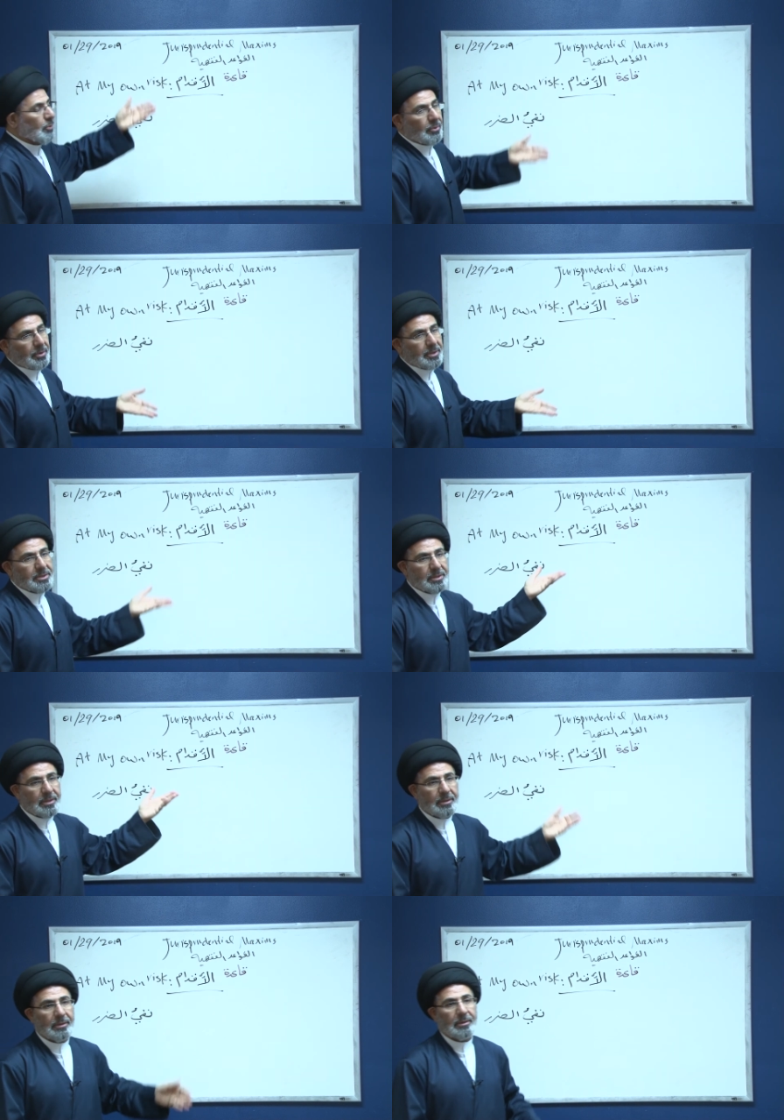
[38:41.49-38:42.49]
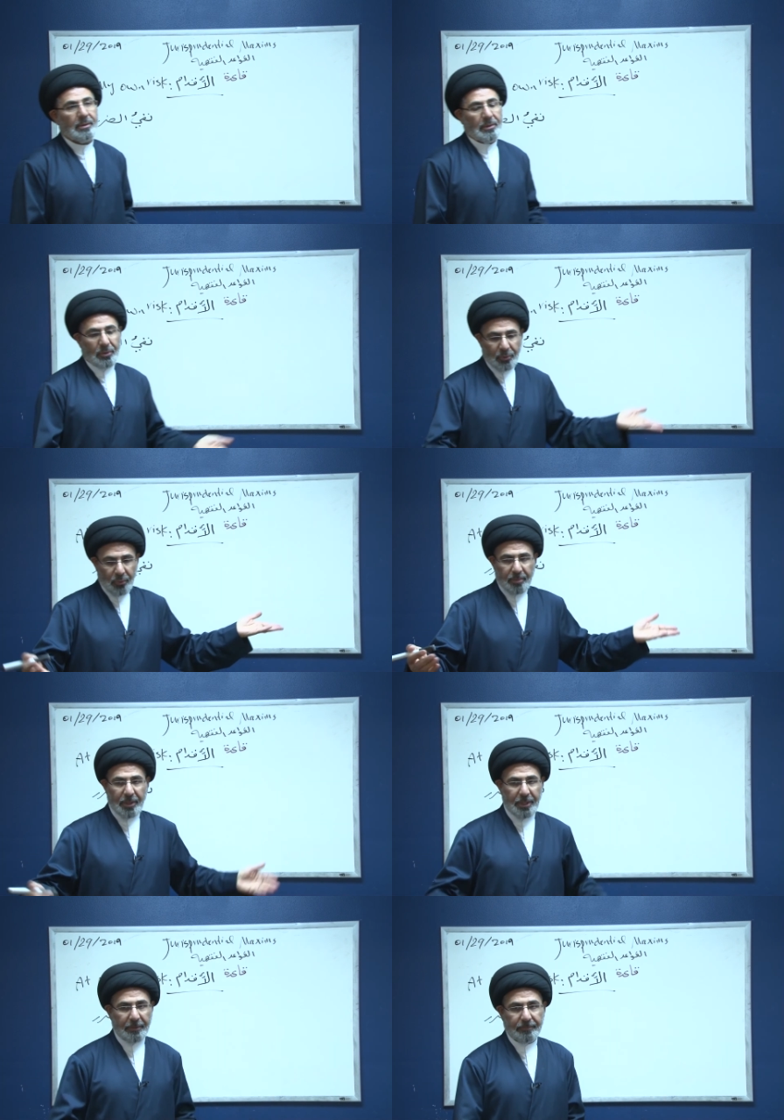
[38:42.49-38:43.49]
own risk. Your
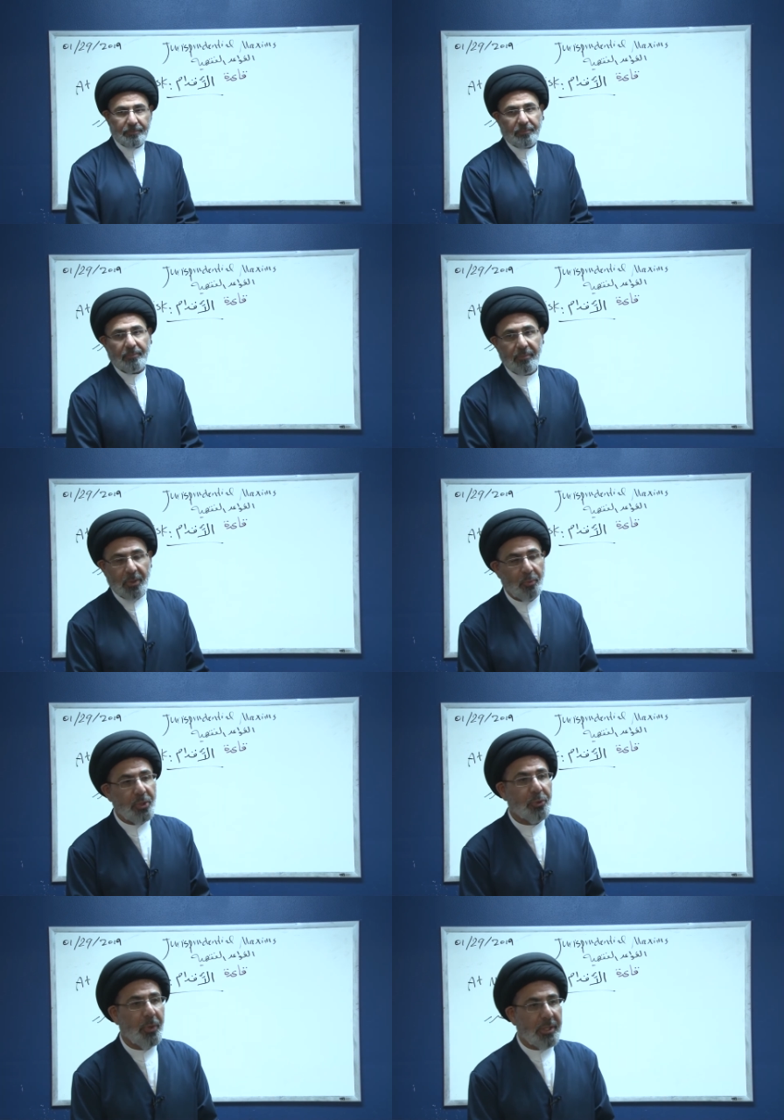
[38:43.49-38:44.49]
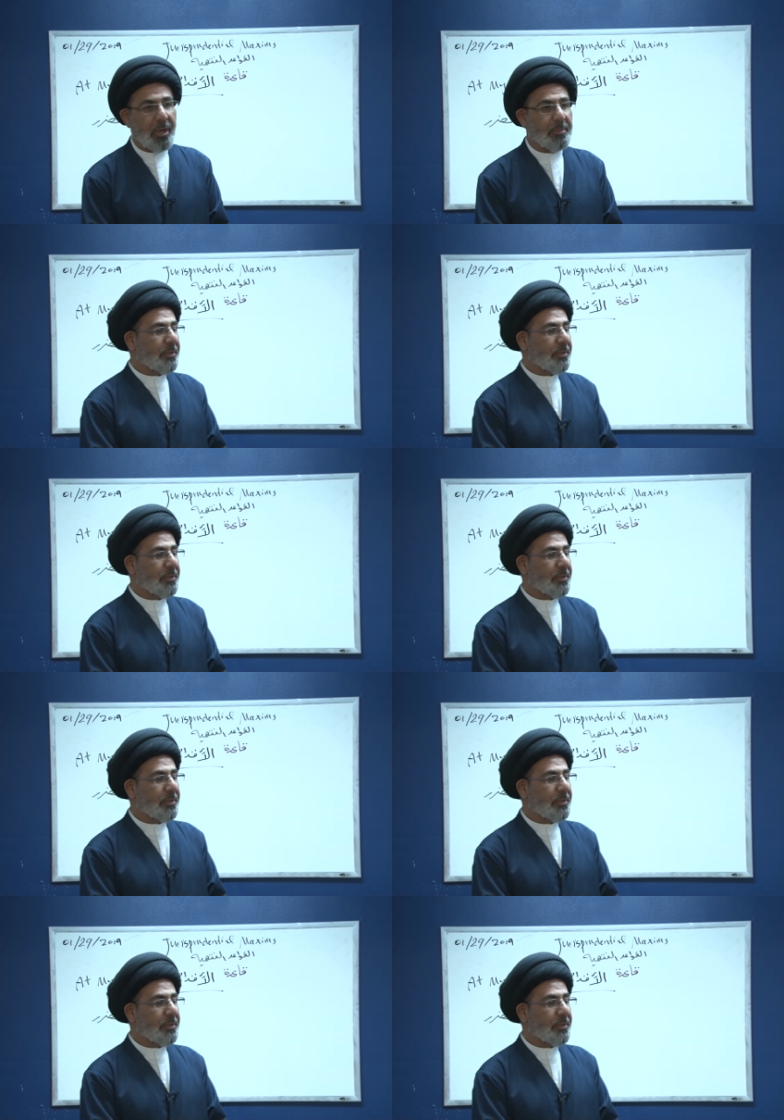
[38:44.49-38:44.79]
money. Which one comes